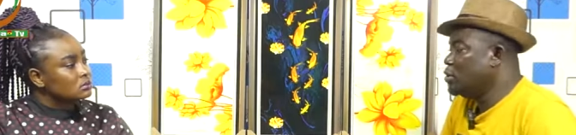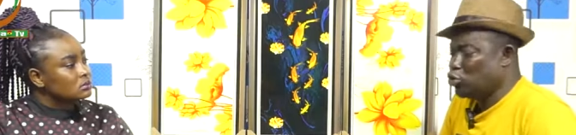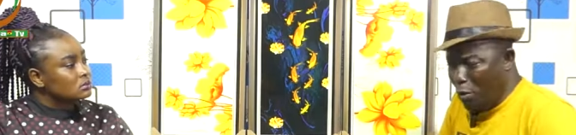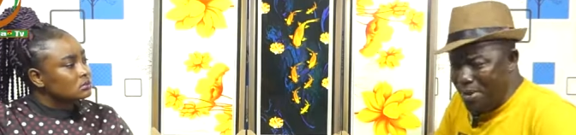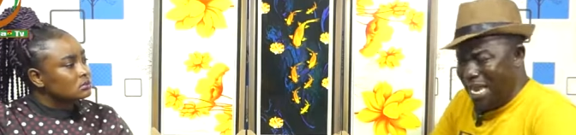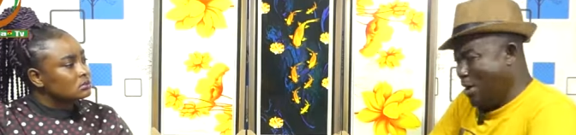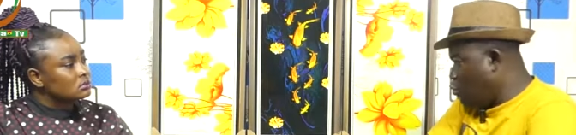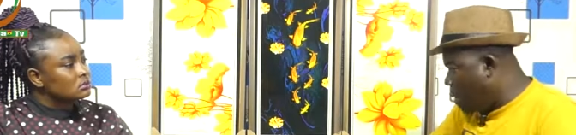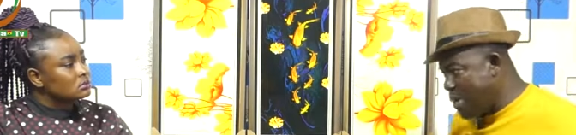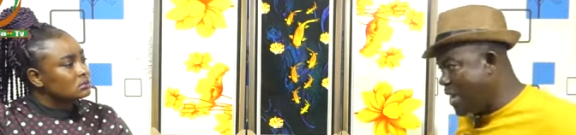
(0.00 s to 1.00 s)
Speaker 1: To me, a
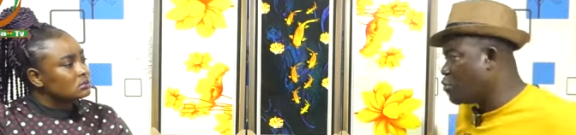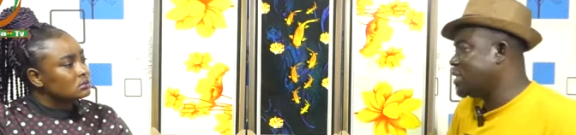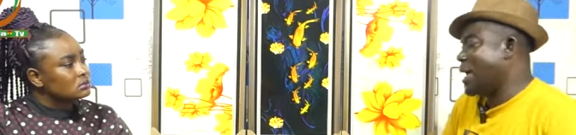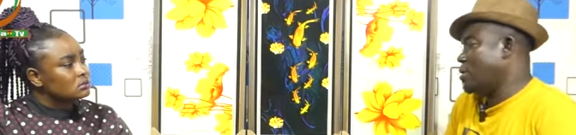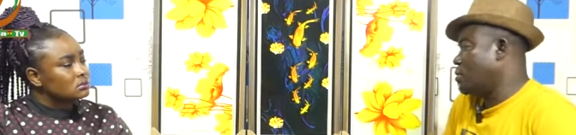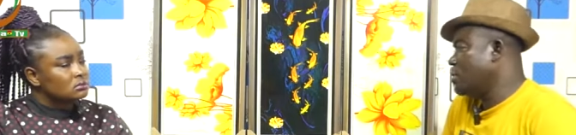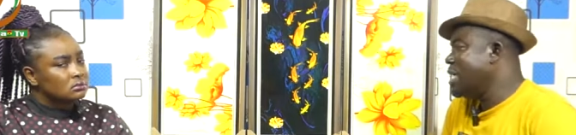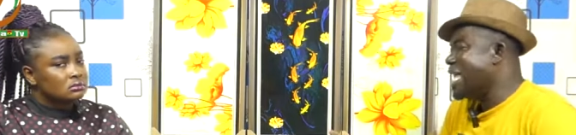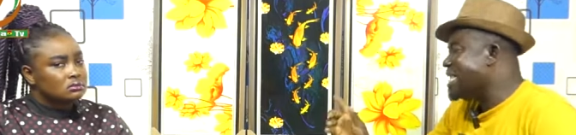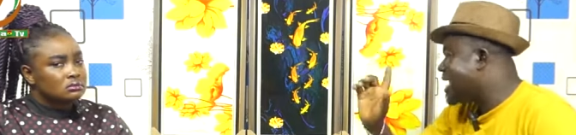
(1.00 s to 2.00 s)
woman, a cutano,
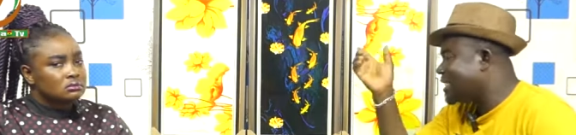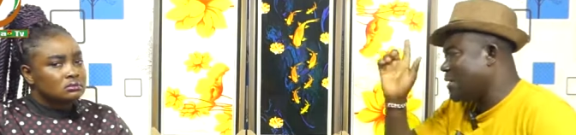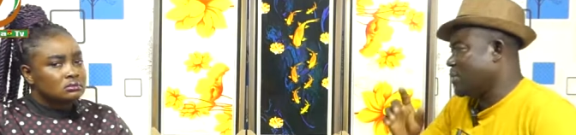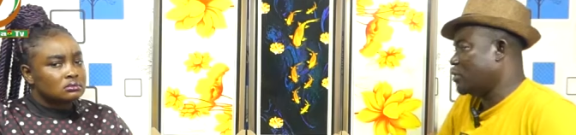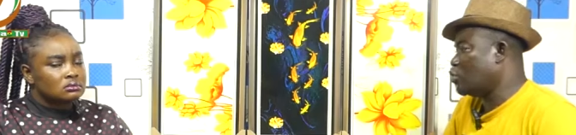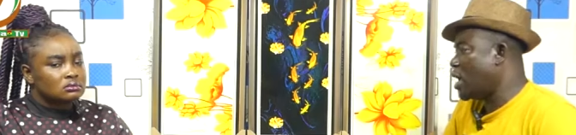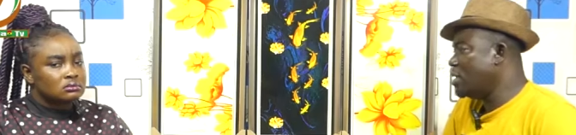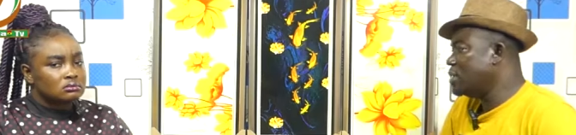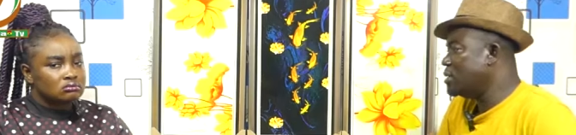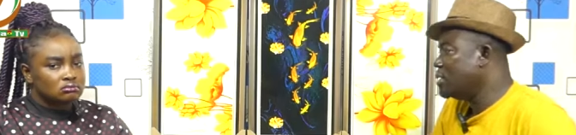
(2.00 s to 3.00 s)
and yes, I'm Ketua.
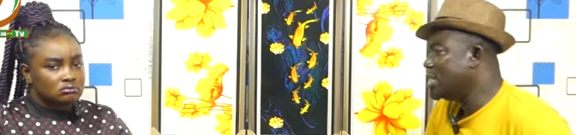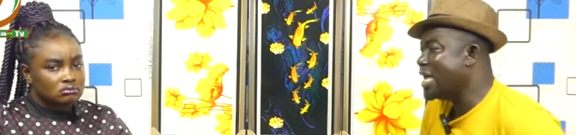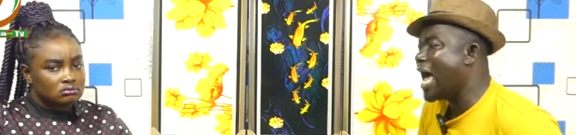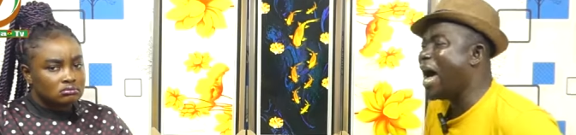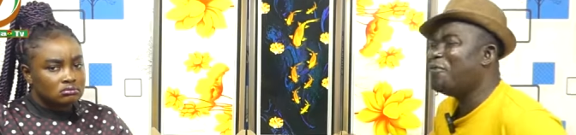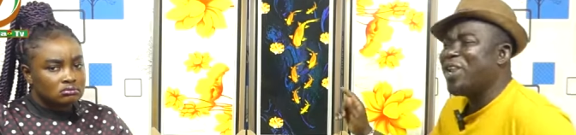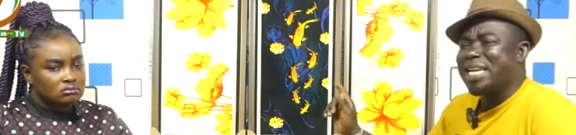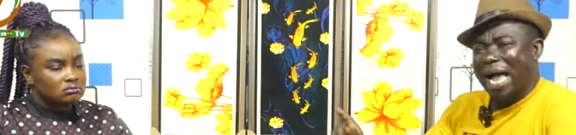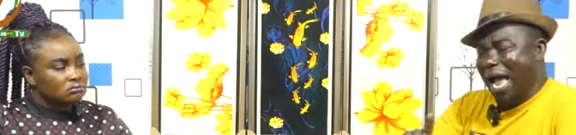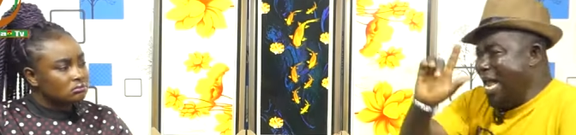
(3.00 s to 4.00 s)

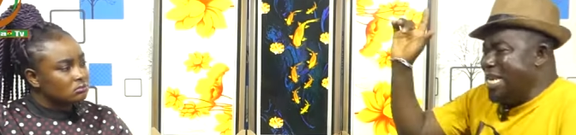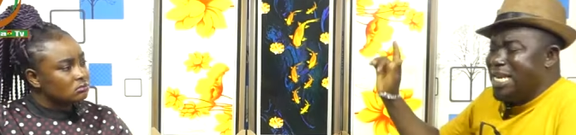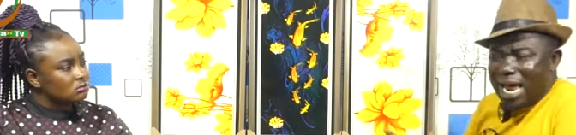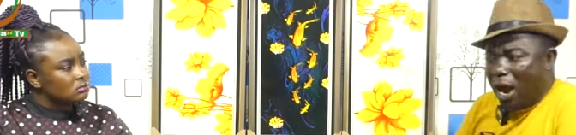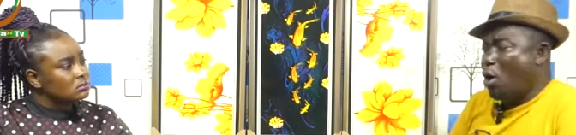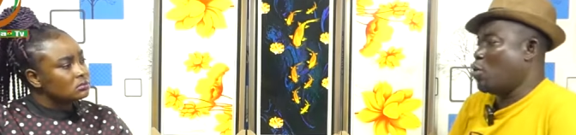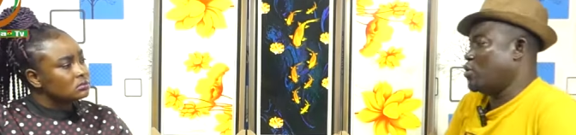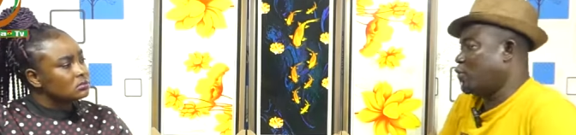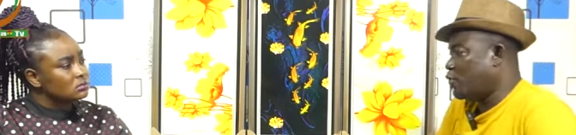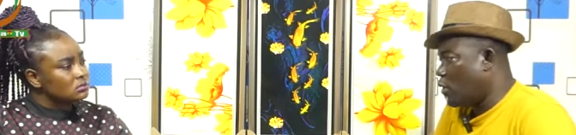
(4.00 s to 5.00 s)
Africa hanging now, or
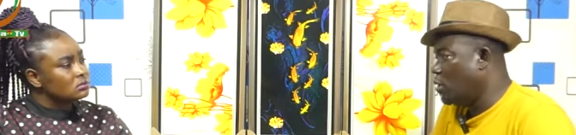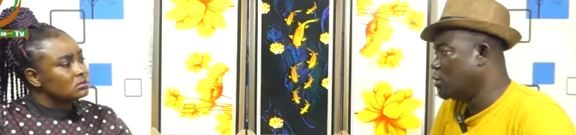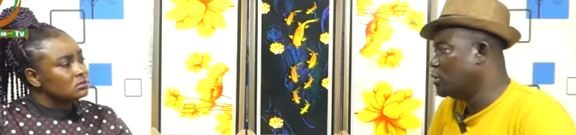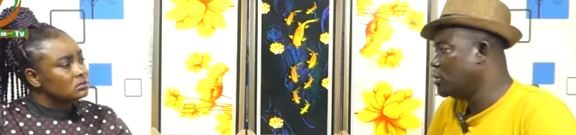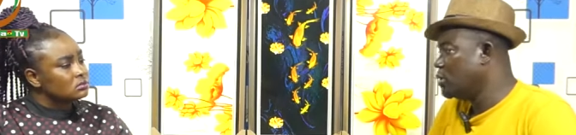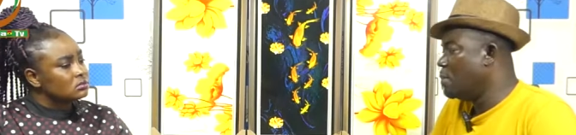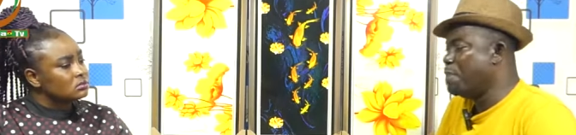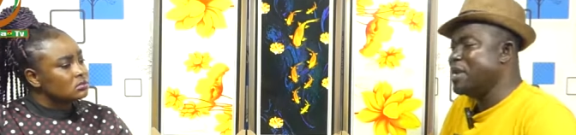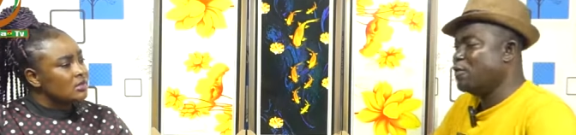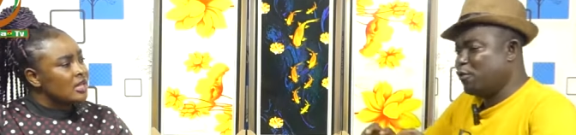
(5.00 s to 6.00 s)
caught to four, and
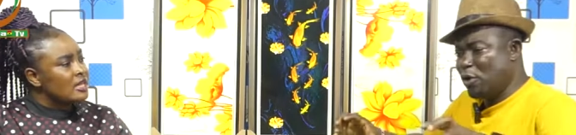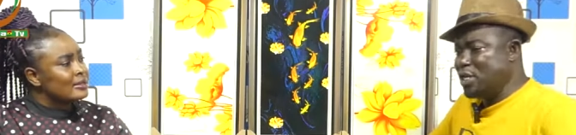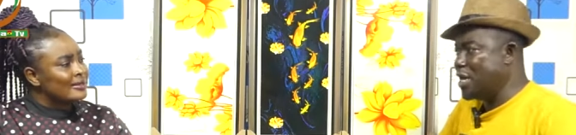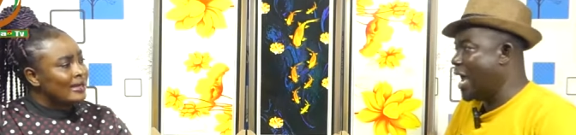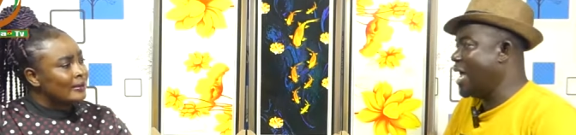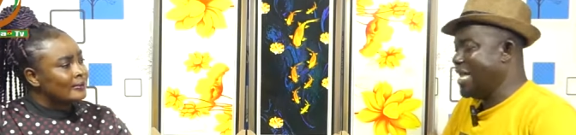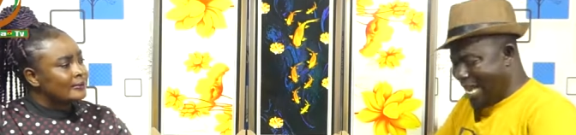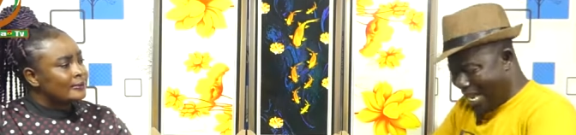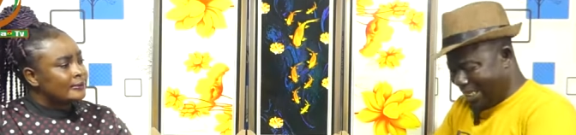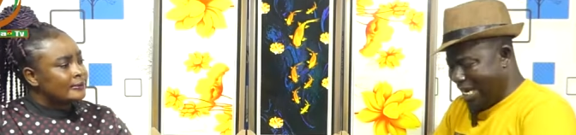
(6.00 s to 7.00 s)
penning funina,
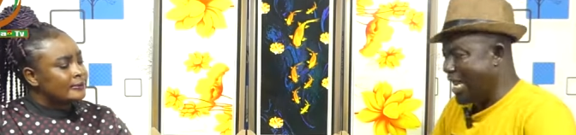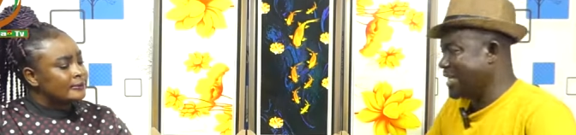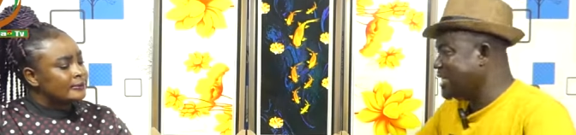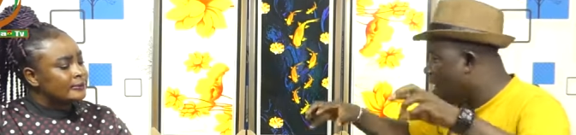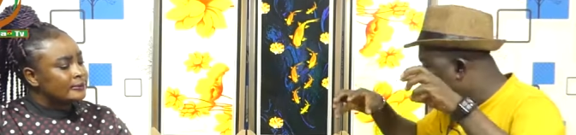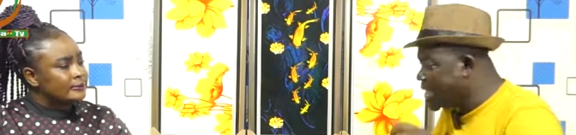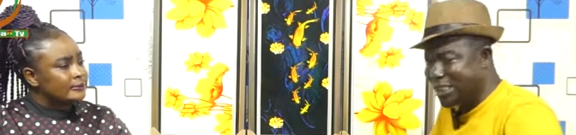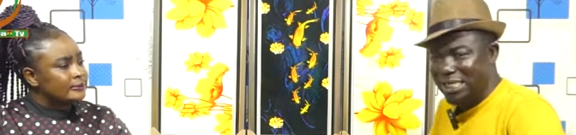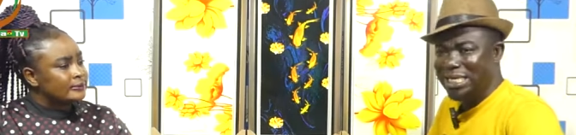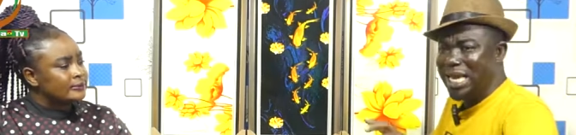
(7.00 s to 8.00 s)
a trashy
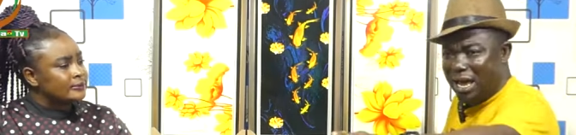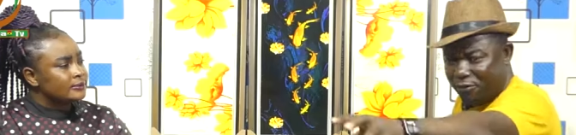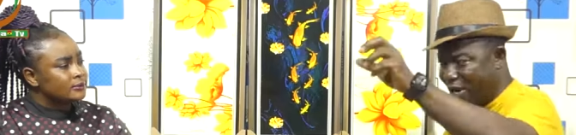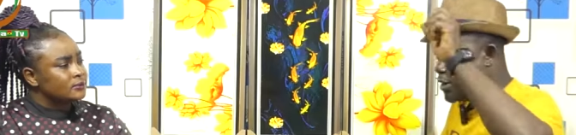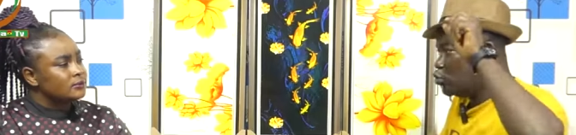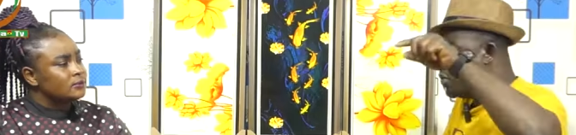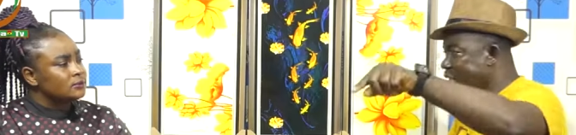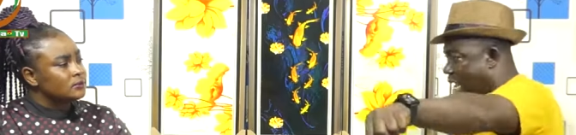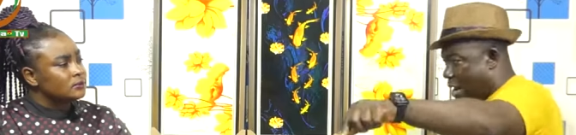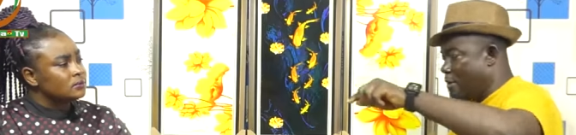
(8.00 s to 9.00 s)
meeting, a friend, so
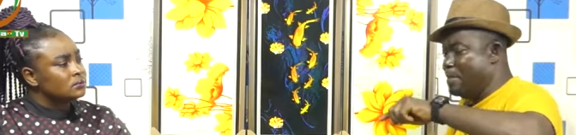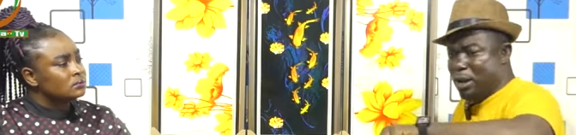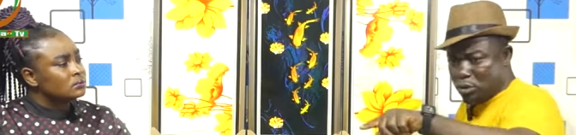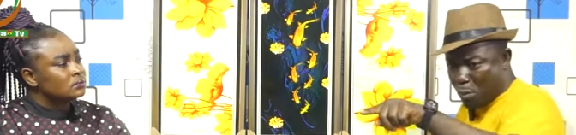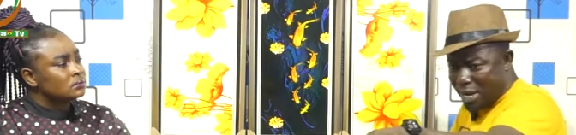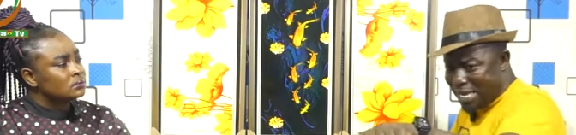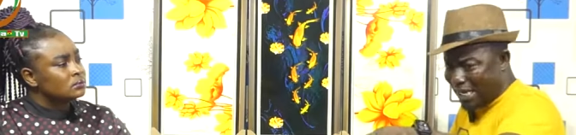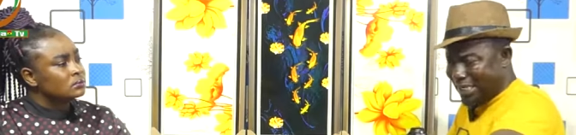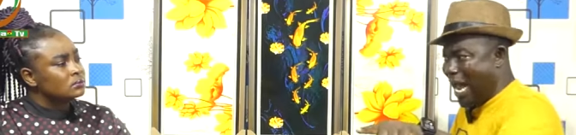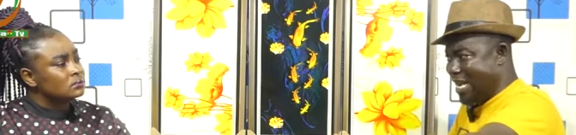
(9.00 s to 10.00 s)
me, no, me,
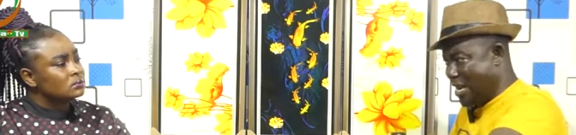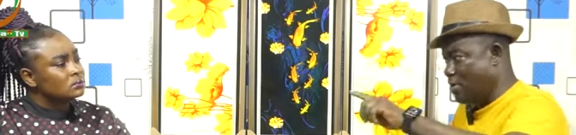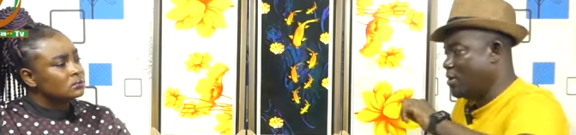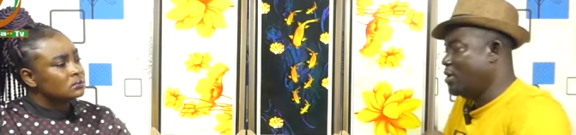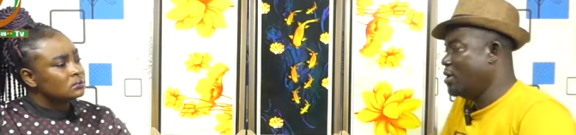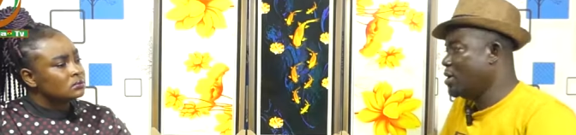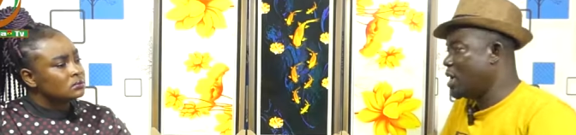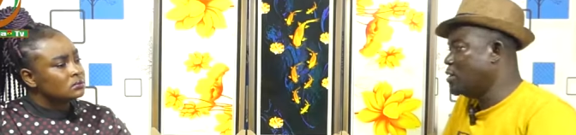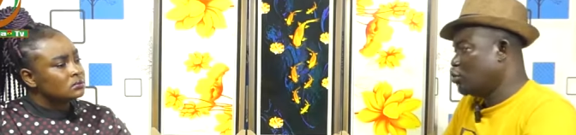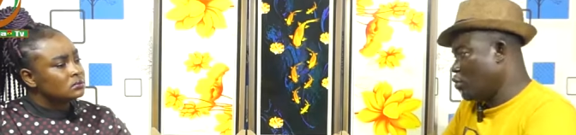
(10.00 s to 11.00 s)
yes, Adiano,
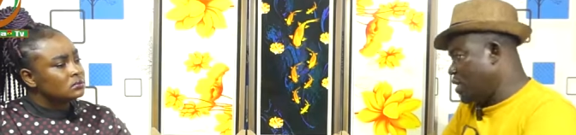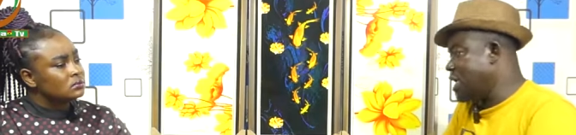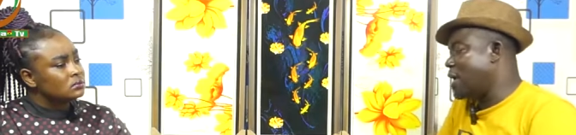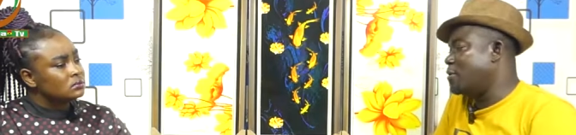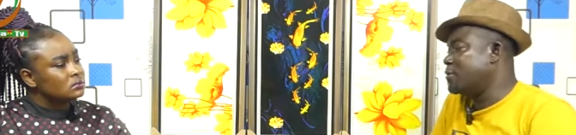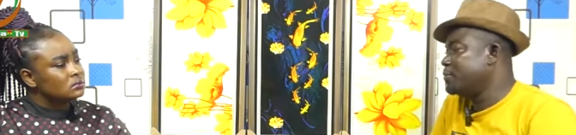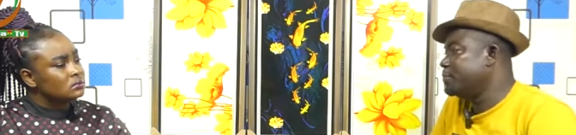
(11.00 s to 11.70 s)
and into me, no.